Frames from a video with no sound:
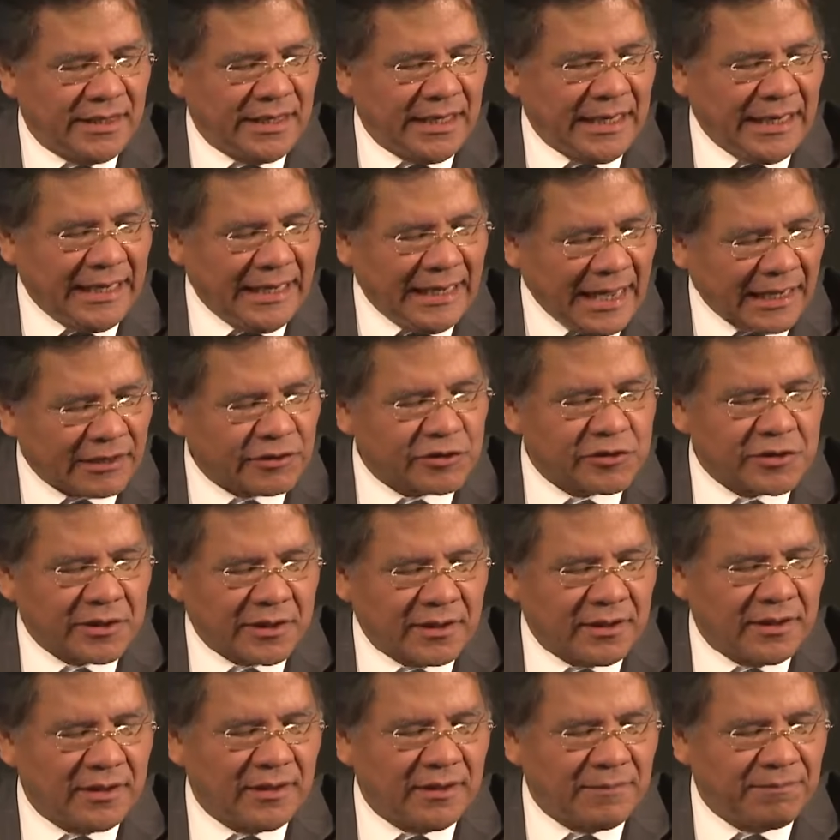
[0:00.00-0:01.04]

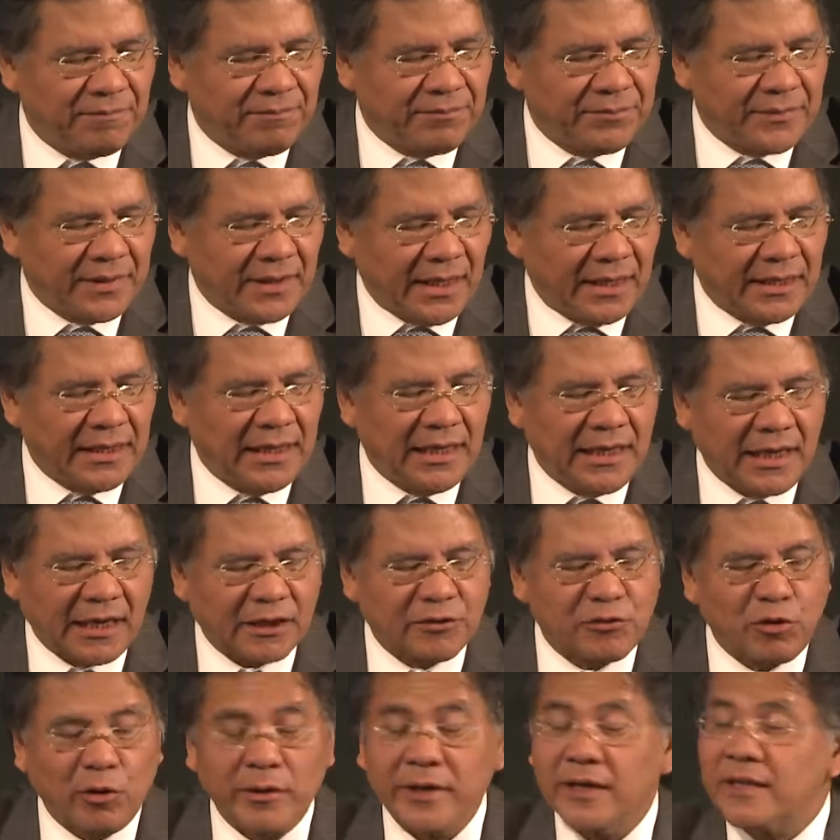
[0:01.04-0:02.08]
electrical and
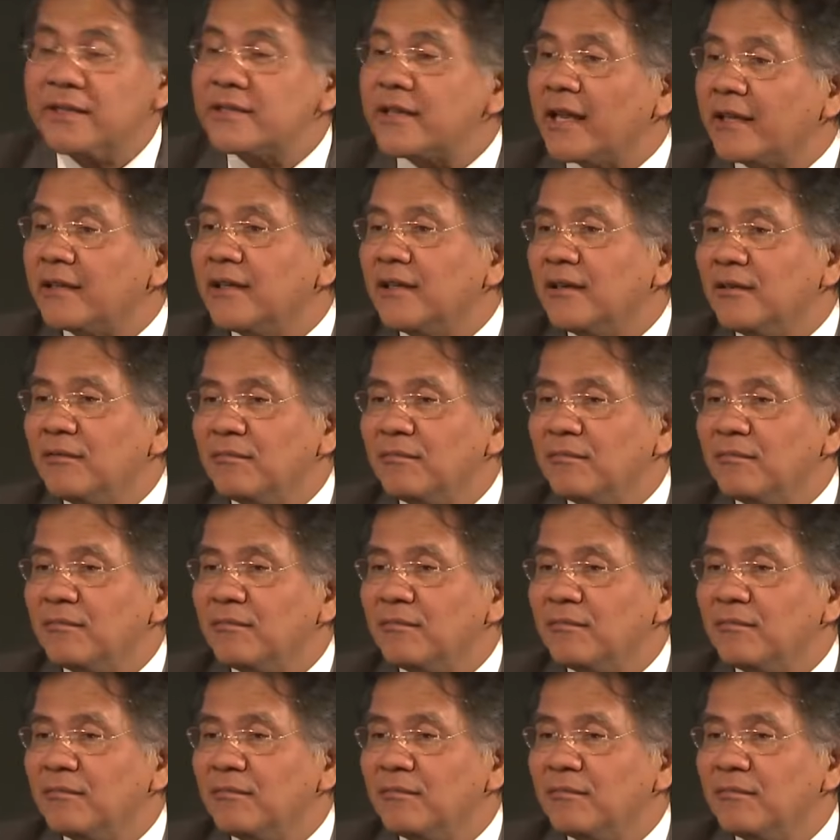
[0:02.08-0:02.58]
electronic sector,